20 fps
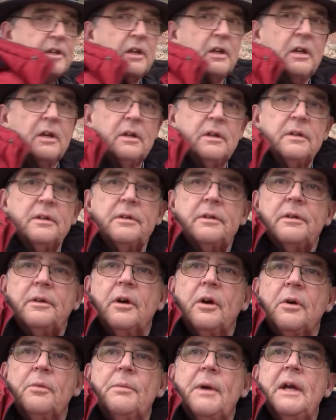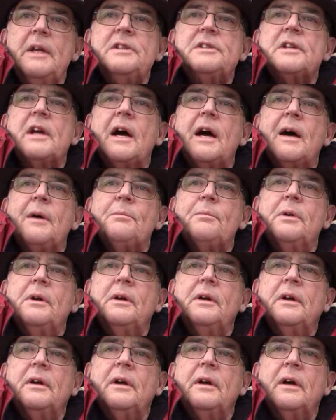little homemade job.
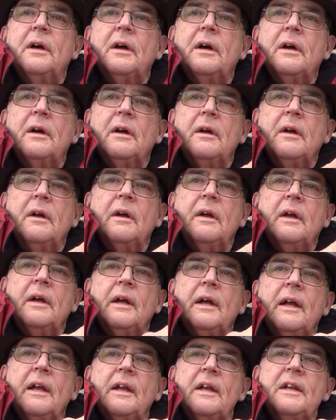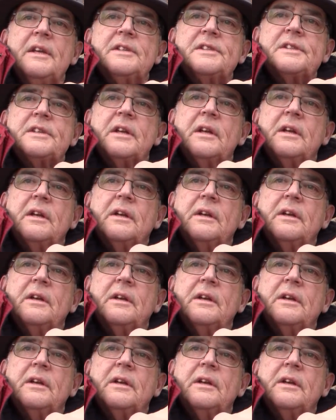At least